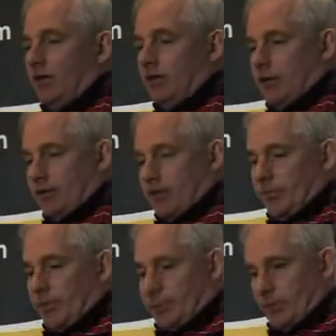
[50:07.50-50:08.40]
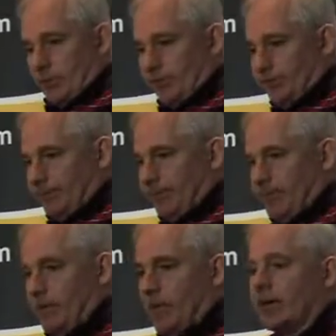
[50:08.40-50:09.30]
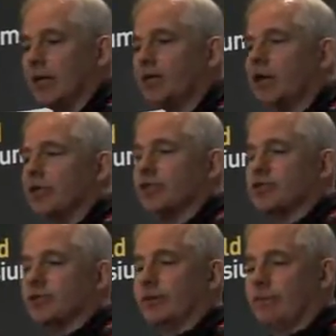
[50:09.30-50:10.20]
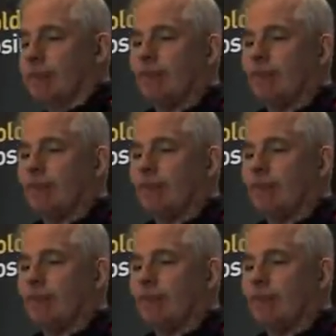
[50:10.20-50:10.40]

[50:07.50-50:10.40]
Oh, I'll skip that, that's boring. Okay, gold and silver.